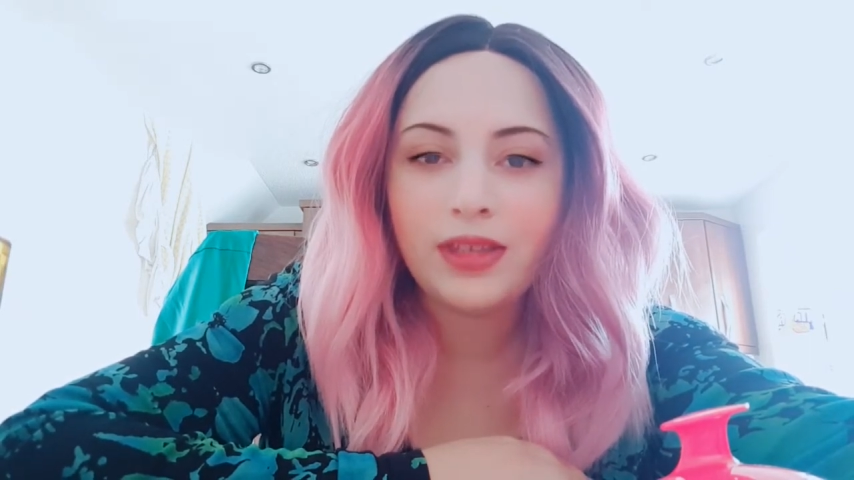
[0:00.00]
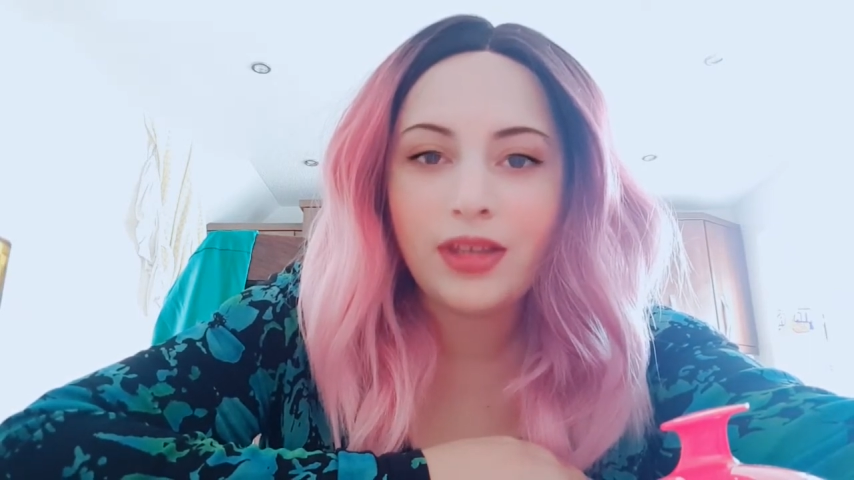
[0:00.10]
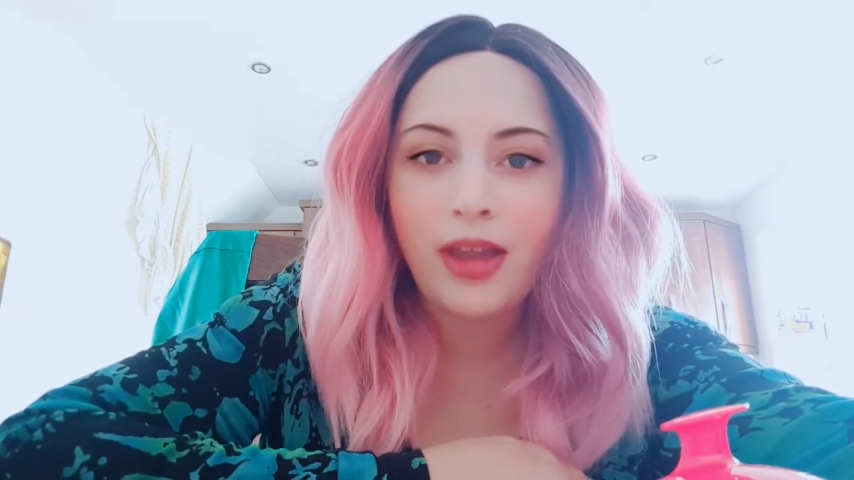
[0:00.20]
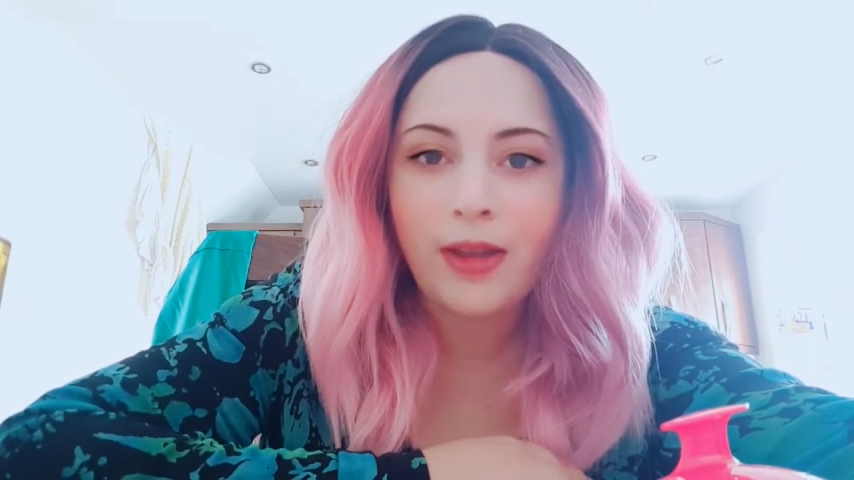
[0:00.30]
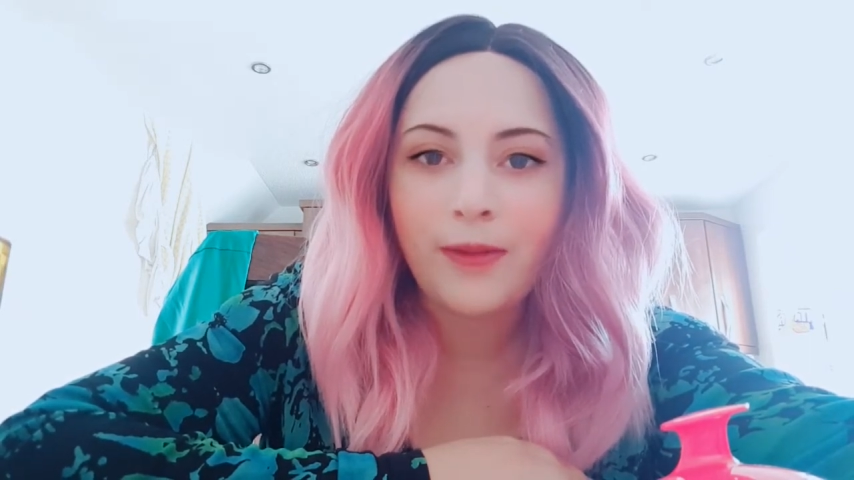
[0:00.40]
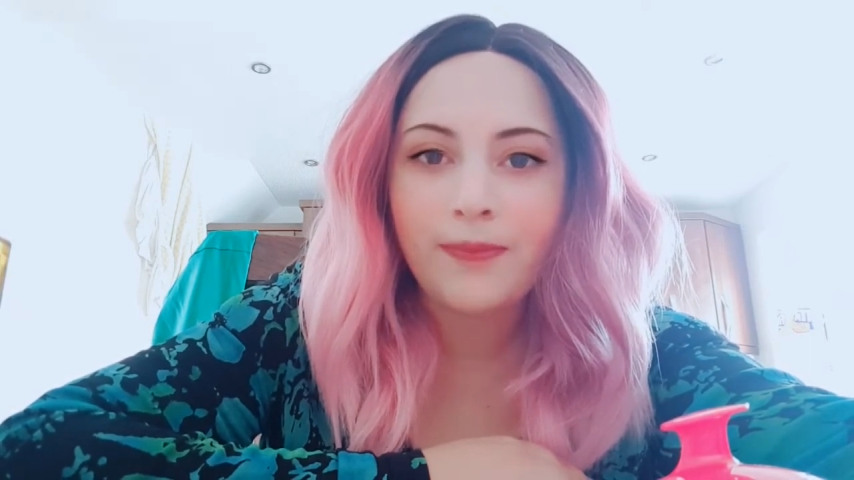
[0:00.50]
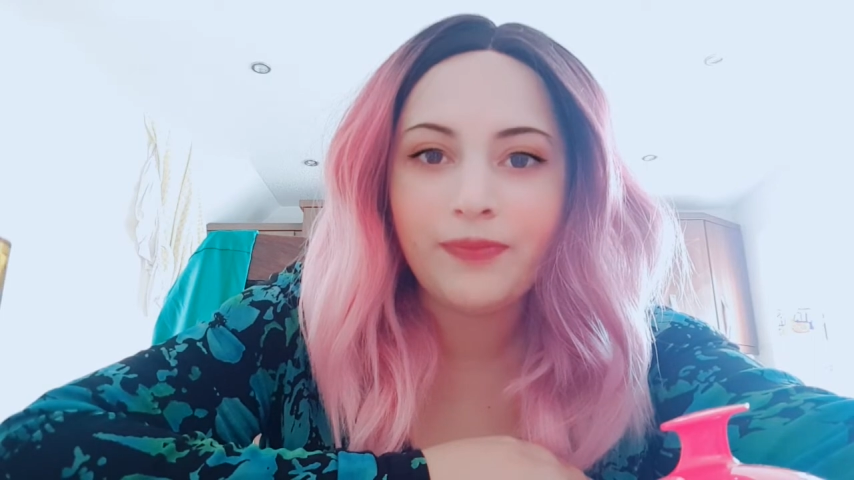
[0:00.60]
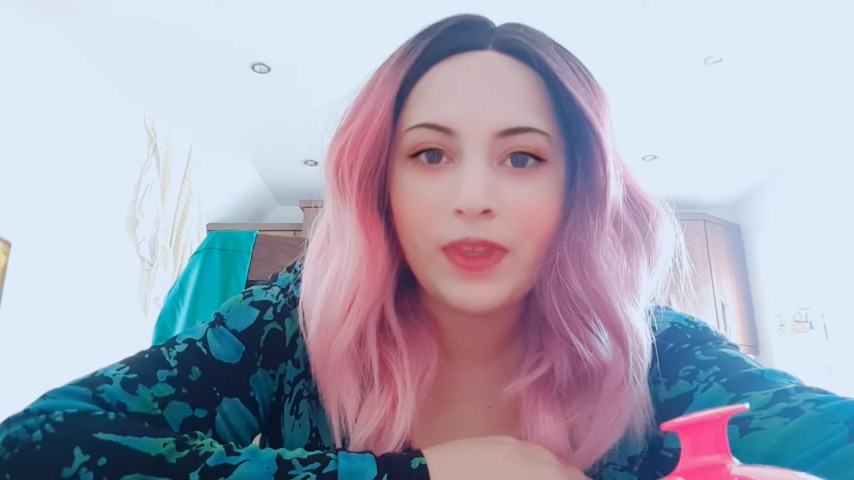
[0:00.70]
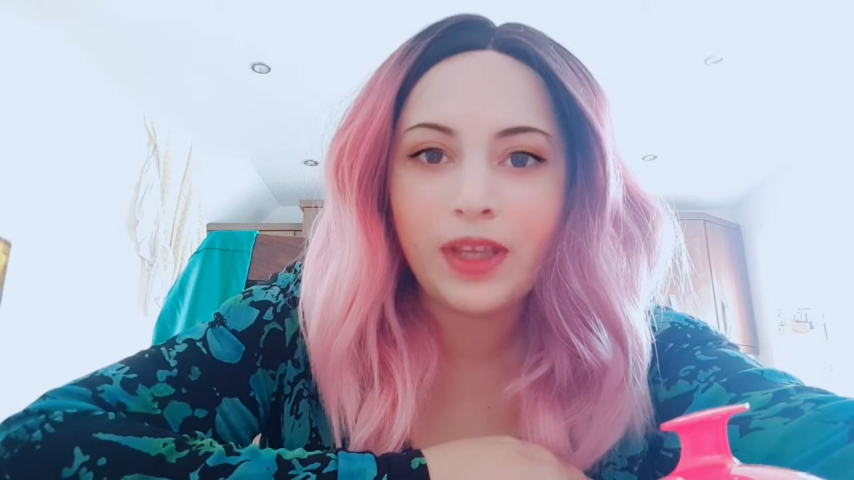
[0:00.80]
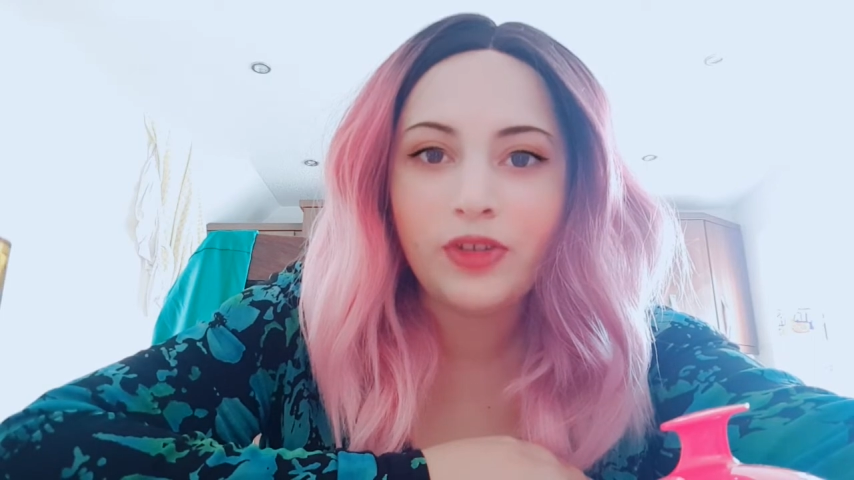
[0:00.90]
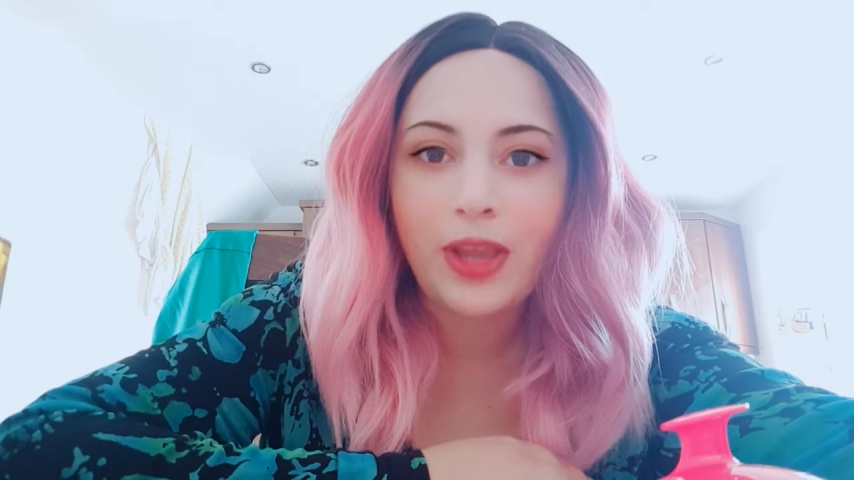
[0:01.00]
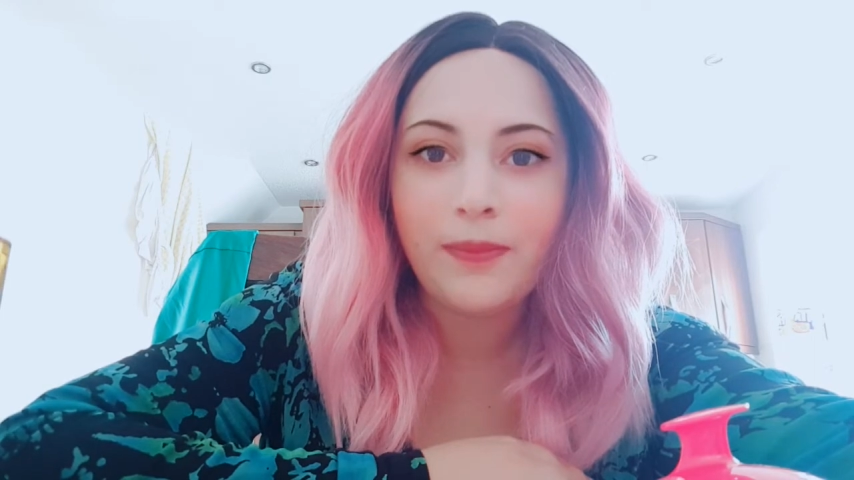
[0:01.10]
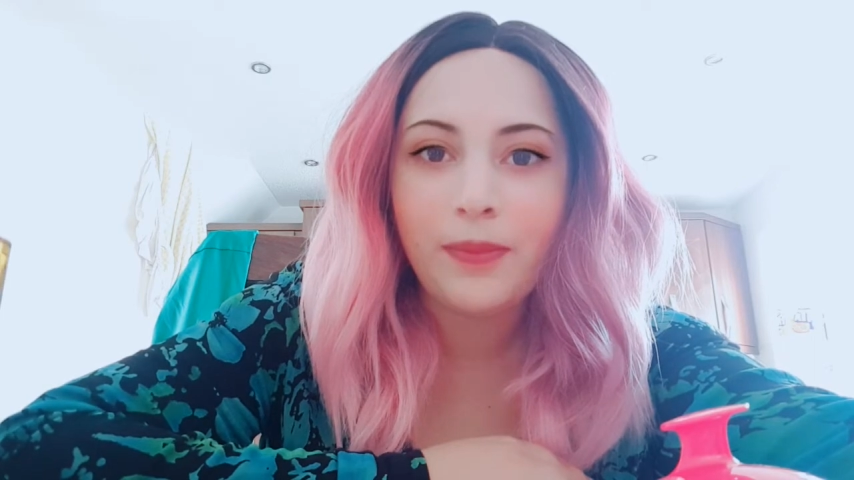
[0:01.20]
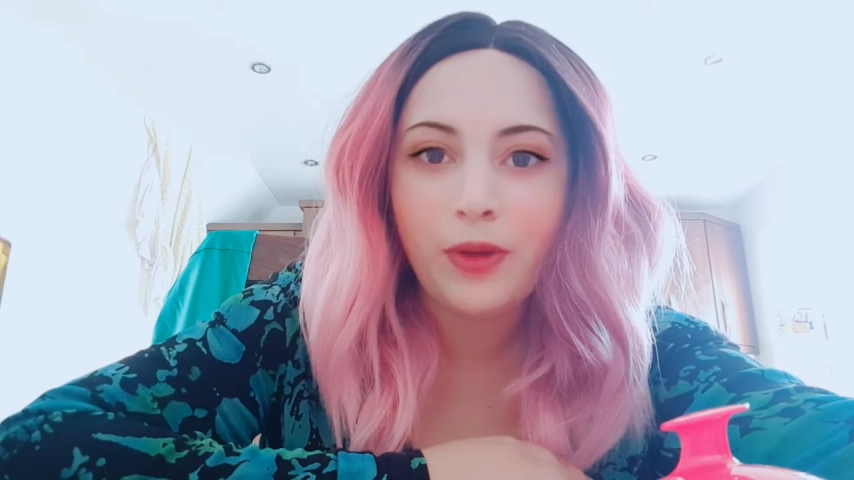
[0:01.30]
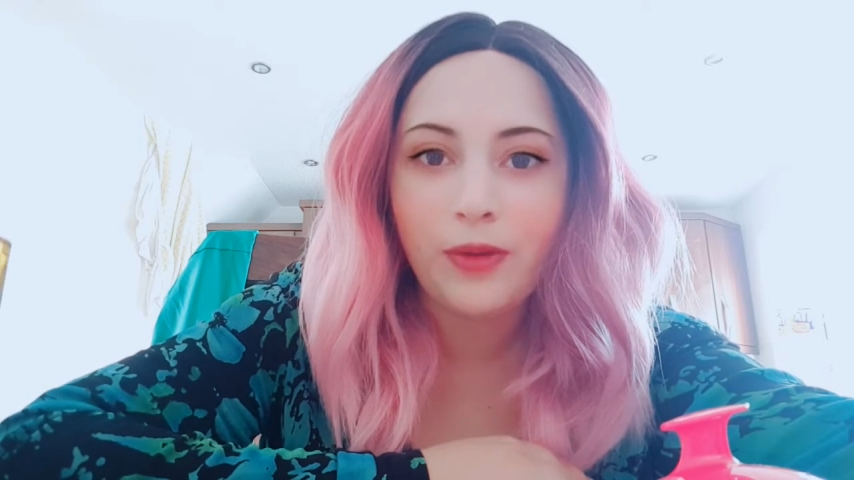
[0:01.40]

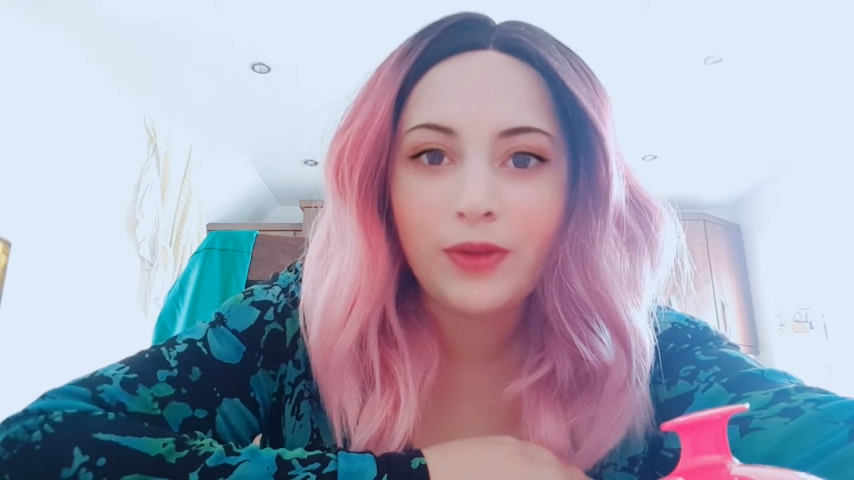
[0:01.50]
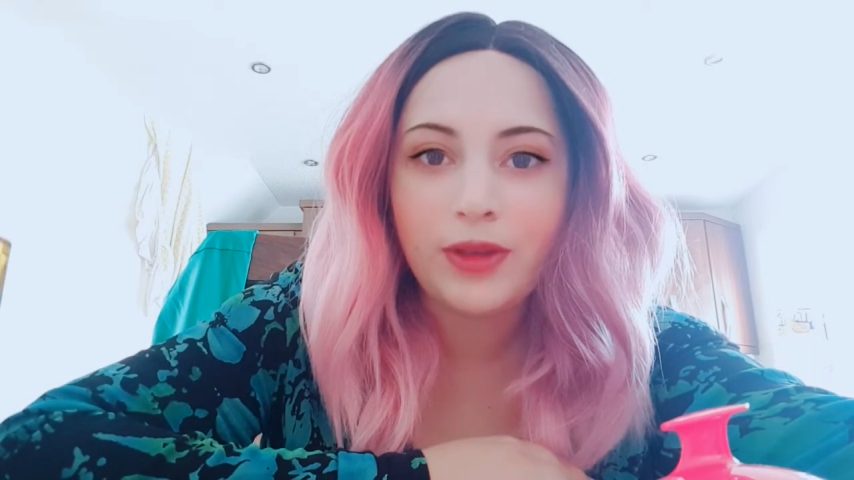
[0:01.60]
shampoos